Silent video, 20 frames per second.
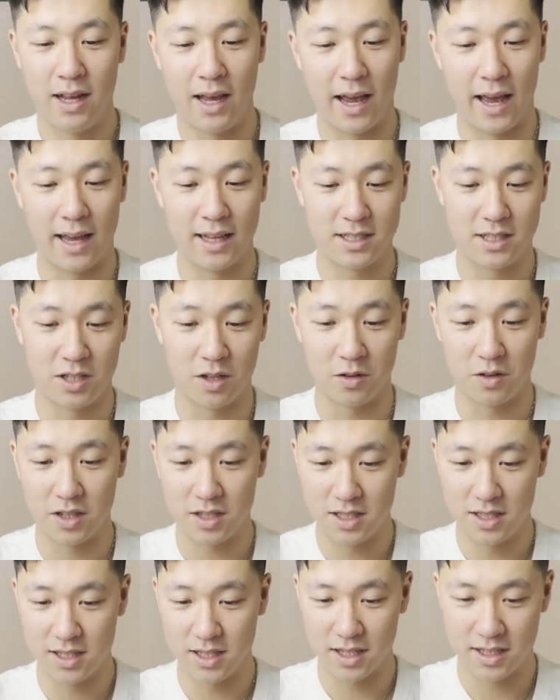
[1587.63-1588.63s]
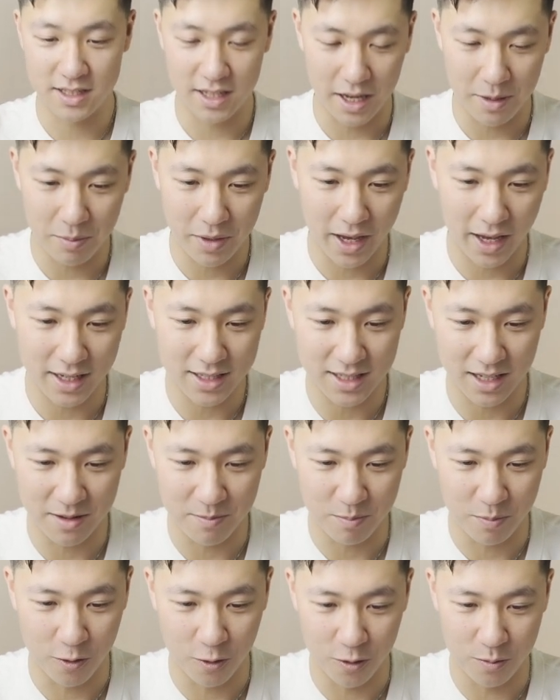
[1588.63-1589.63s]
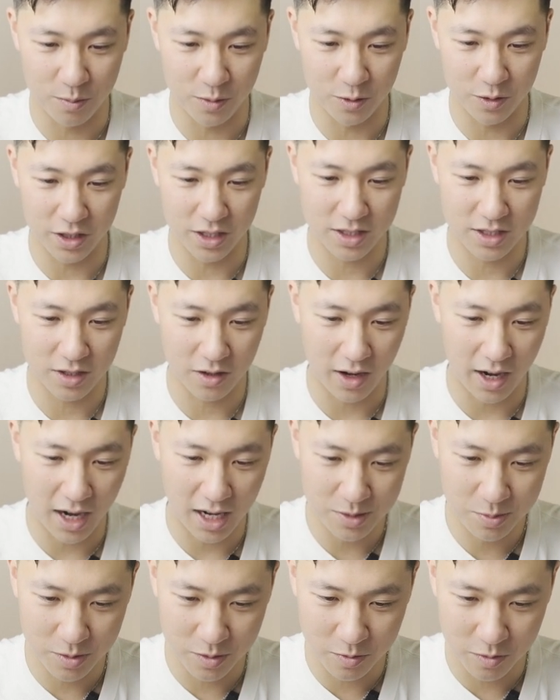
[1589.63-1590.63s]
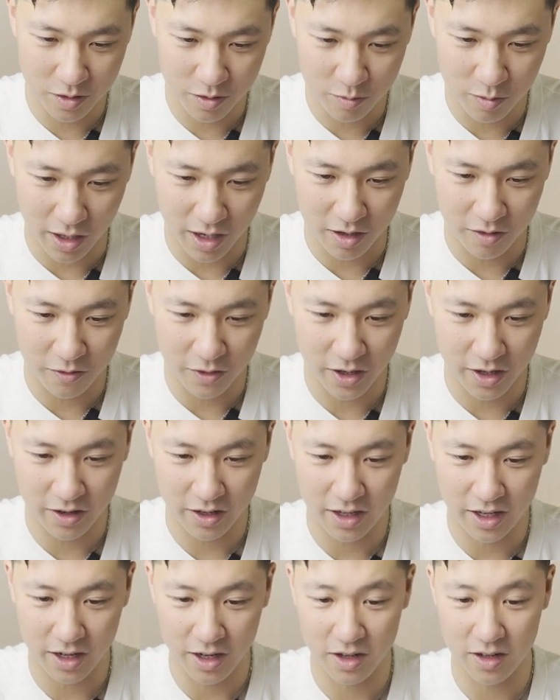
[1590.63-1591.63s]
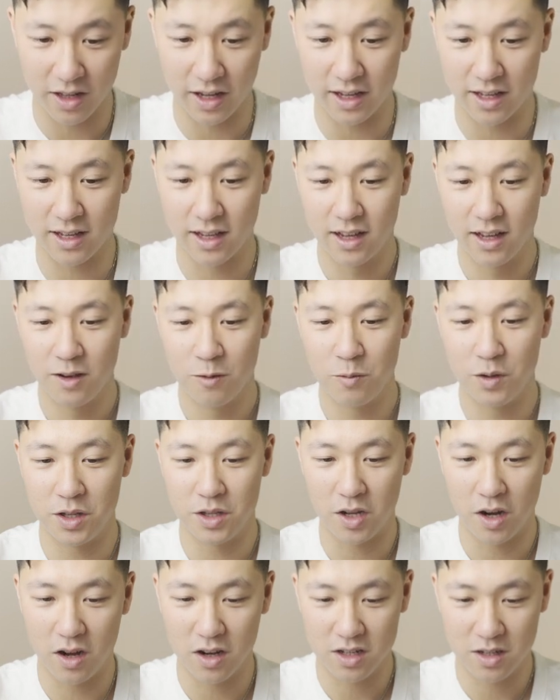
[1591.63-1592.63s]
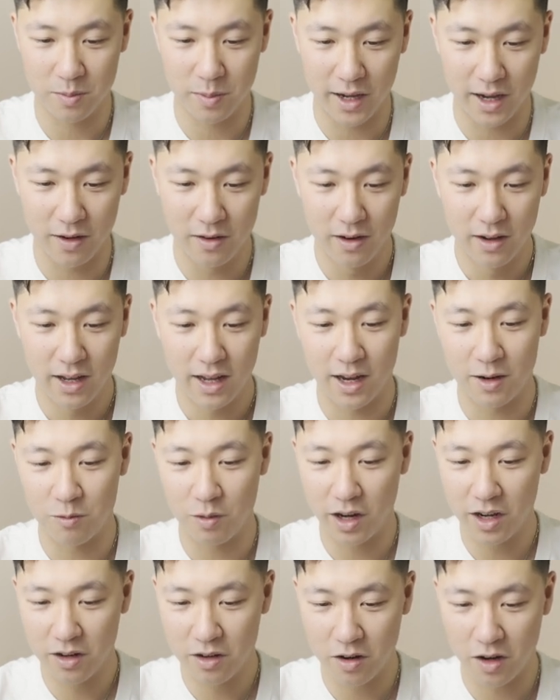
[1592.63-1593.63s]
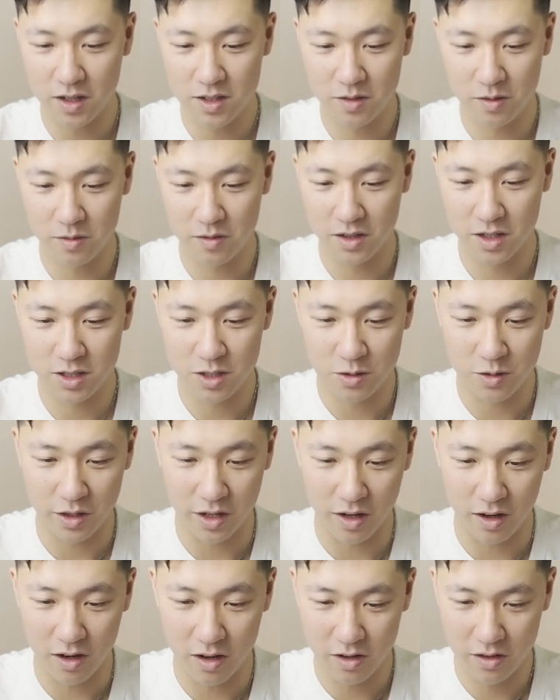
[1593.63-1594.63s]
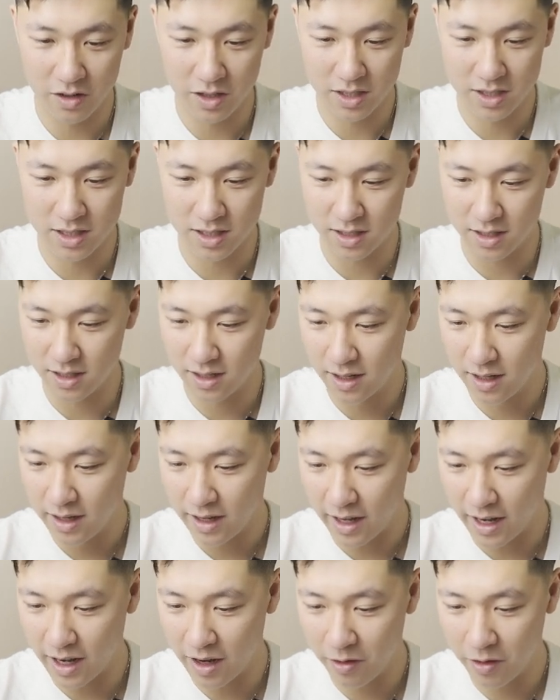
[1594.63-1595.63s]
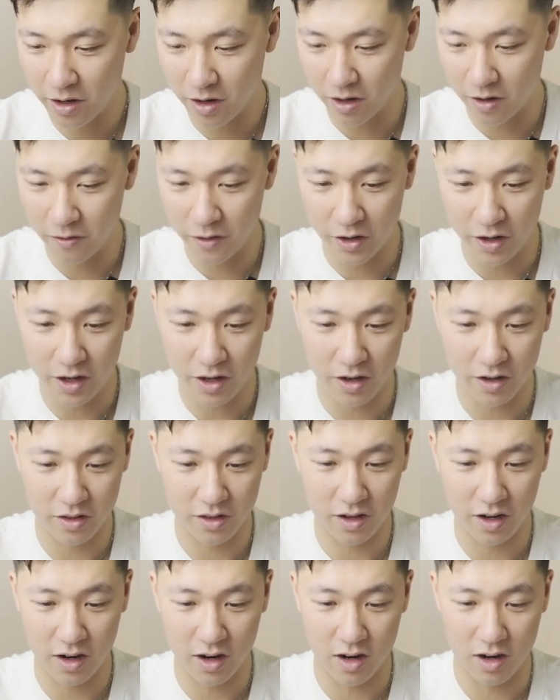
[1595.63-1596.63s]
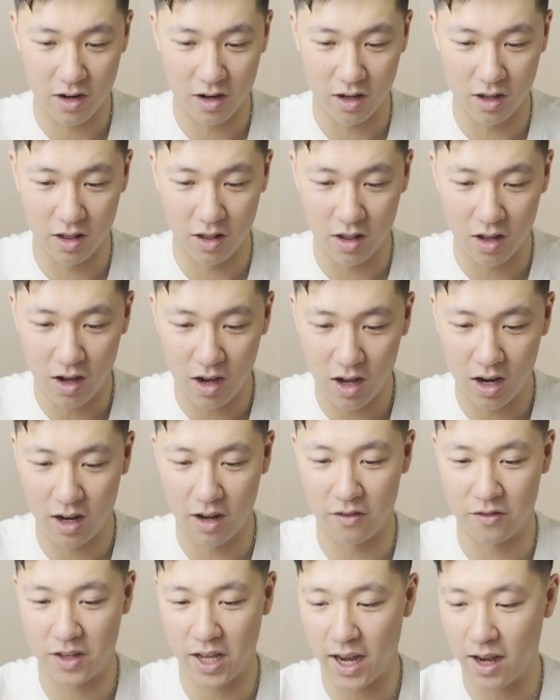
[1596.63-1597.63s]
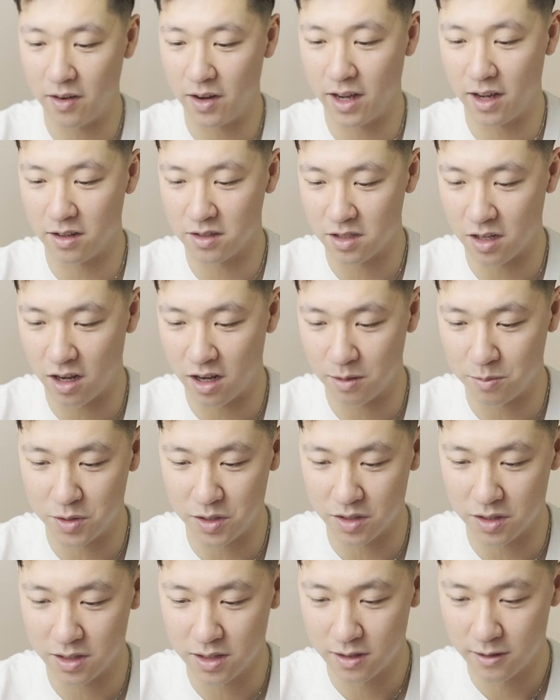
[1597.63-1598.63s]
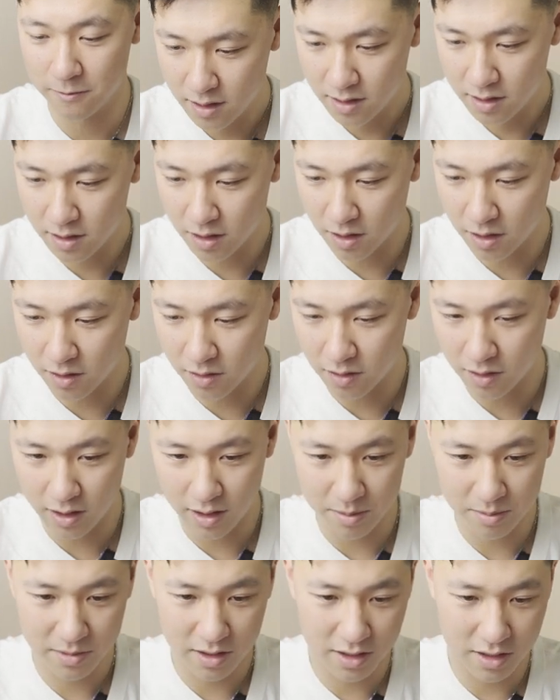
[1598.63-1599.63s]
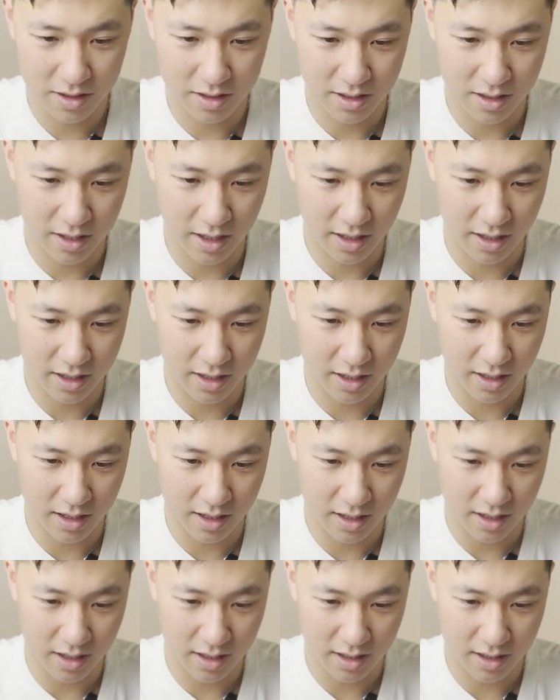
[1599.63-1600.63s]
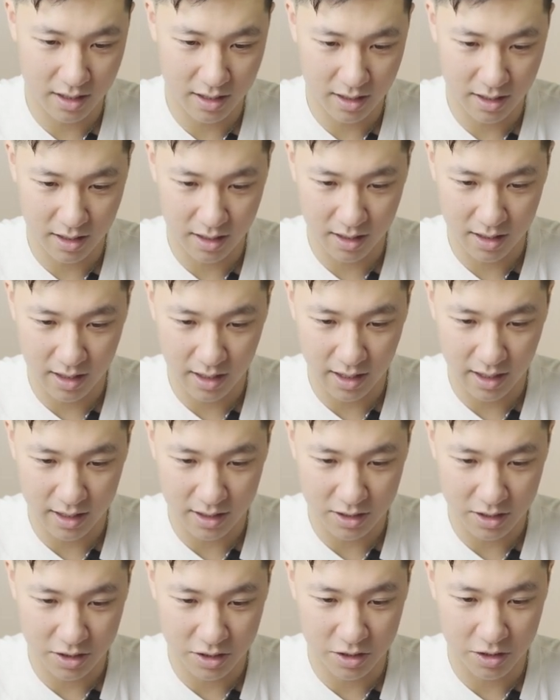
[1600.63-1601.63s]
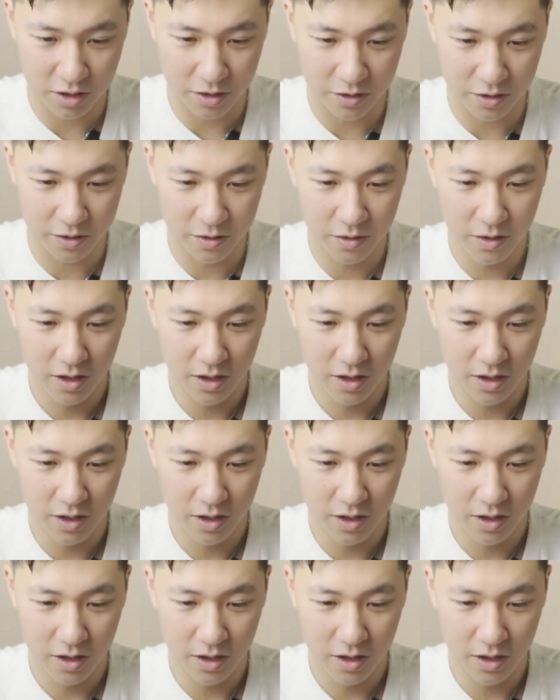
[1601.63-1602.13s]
And so this is the same case in Port Moody. So Aspenwood right over here, like we talked about, and right across from the street, all this area over here, there are a lot of townhouse options. So I'm gonna take a guy and just show you.